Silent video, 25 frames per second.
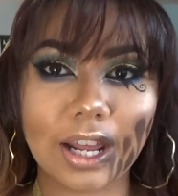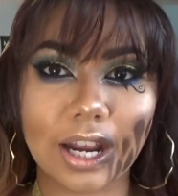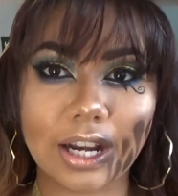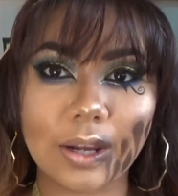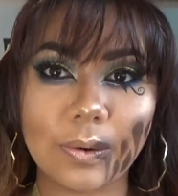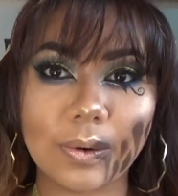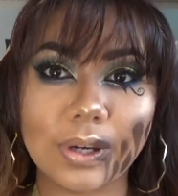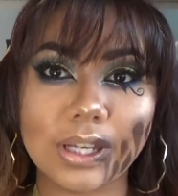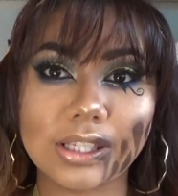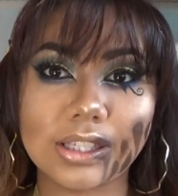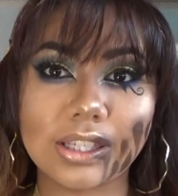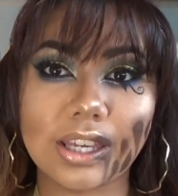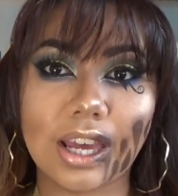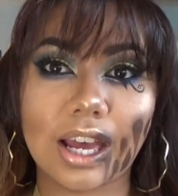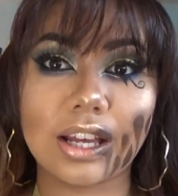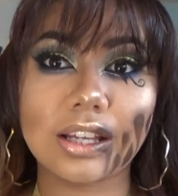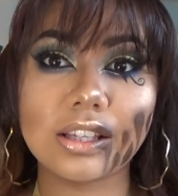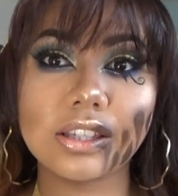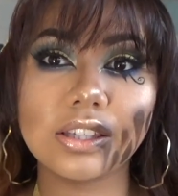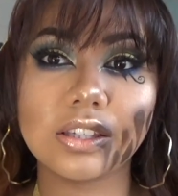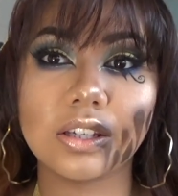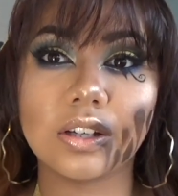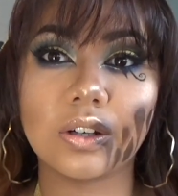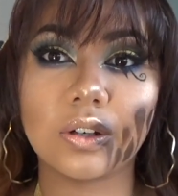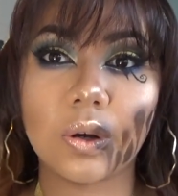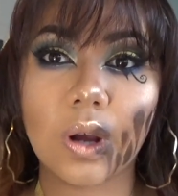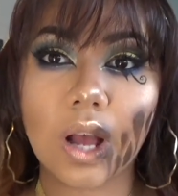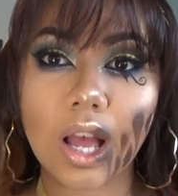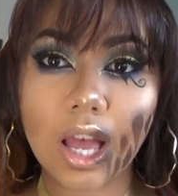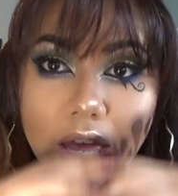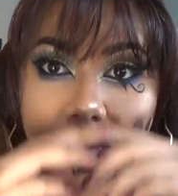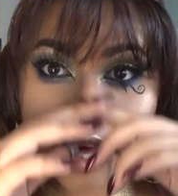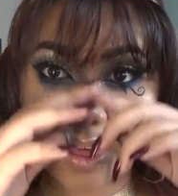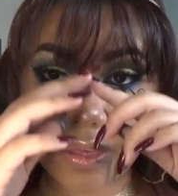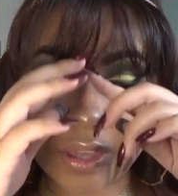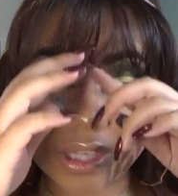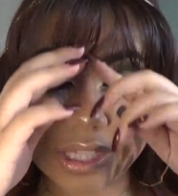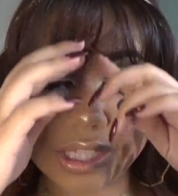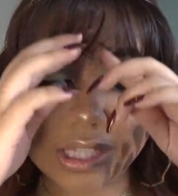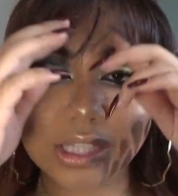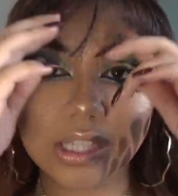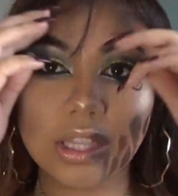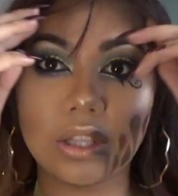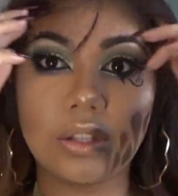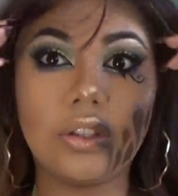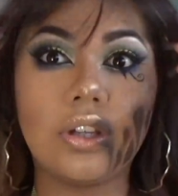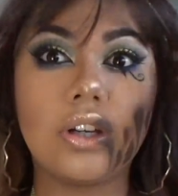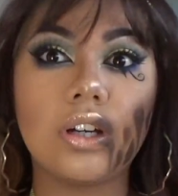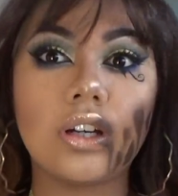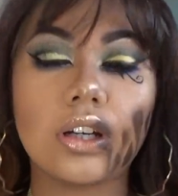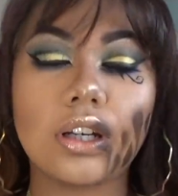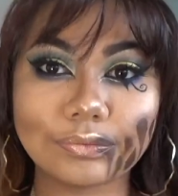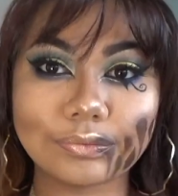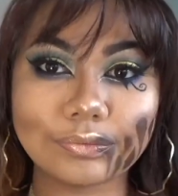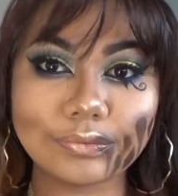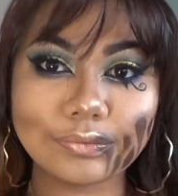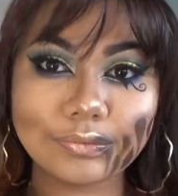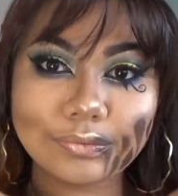anyways, yeah, so this is the look.